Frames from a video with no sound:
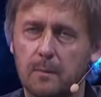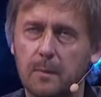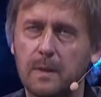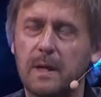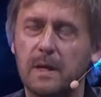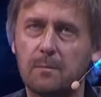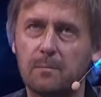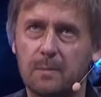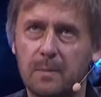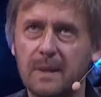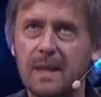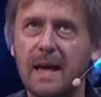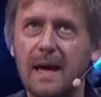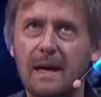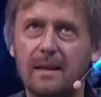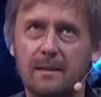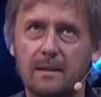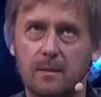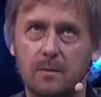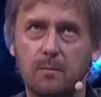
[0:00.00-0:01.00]
we can
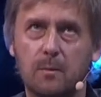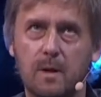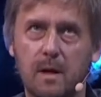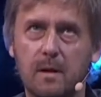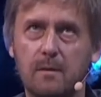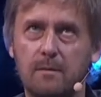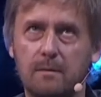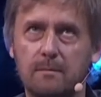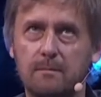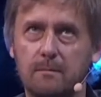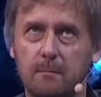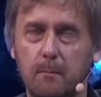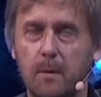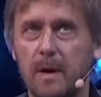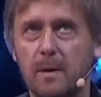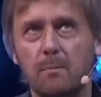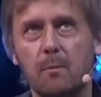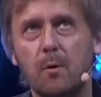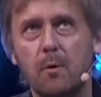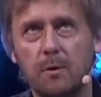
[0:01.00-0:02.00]
plan that we'll have
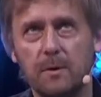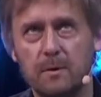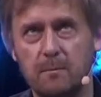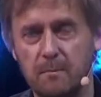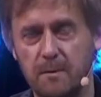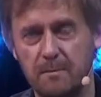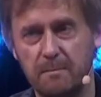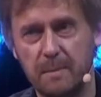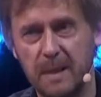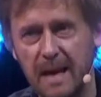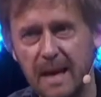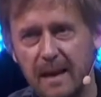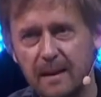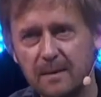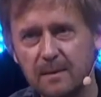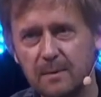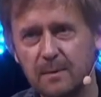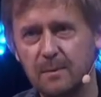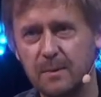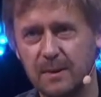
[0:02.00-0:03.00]
way more than we've
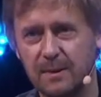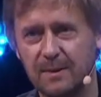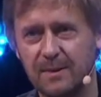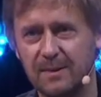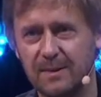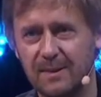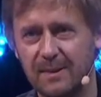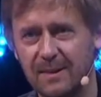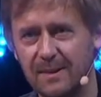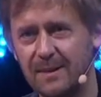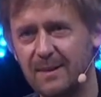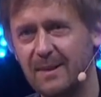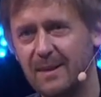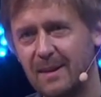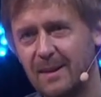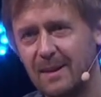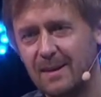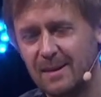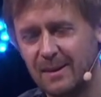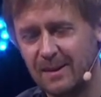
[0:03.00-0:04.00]
planned, but
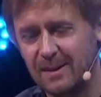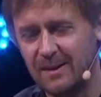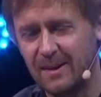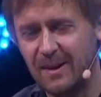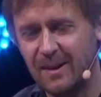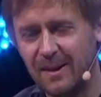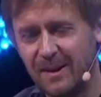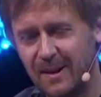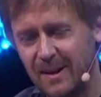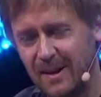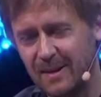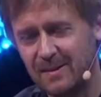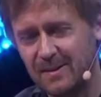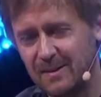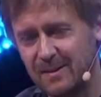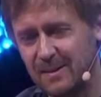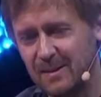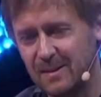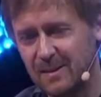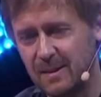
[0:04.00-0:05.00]

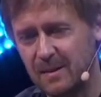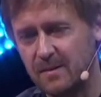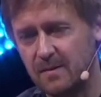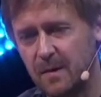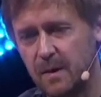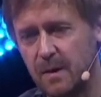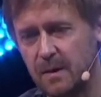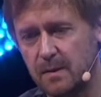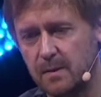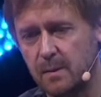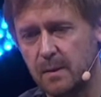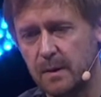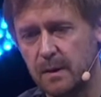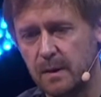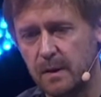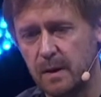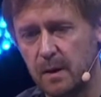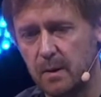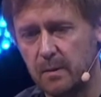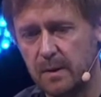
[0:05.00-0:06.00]
that's as far as we
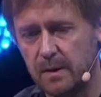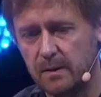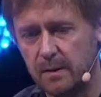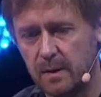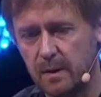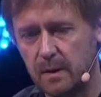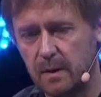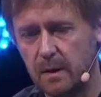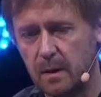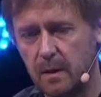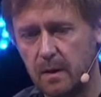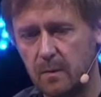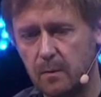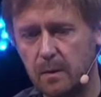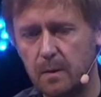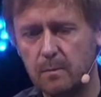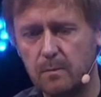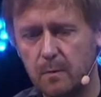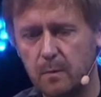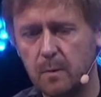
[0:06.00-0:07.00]
can go. But I think
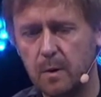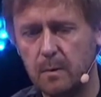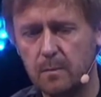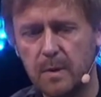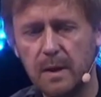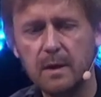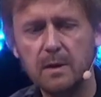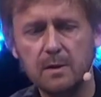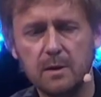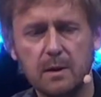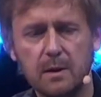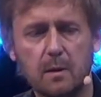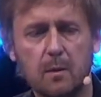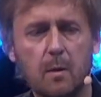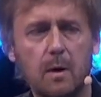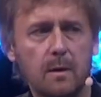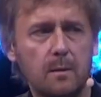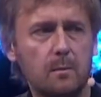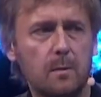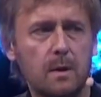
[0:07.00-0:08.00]
we are managing
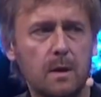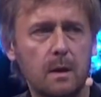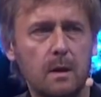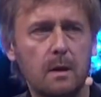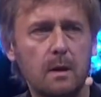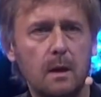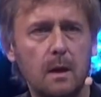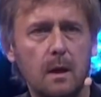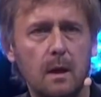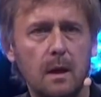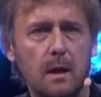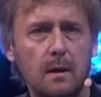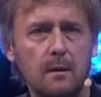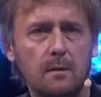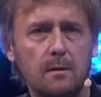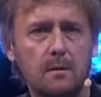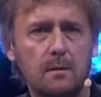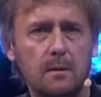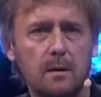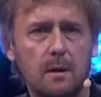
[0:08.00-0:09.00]
quite well,
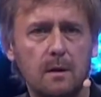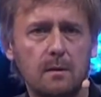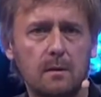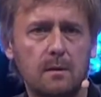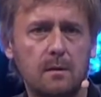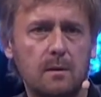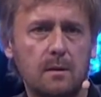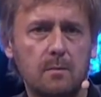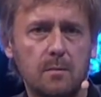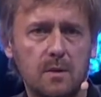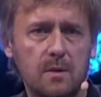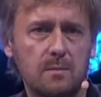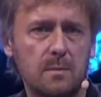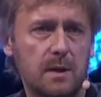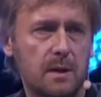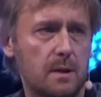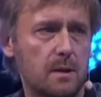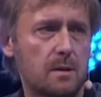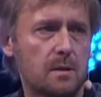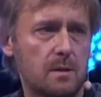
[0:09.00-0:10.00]
and the team is
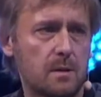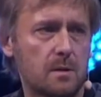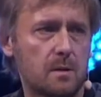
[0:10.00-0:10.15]
bigger,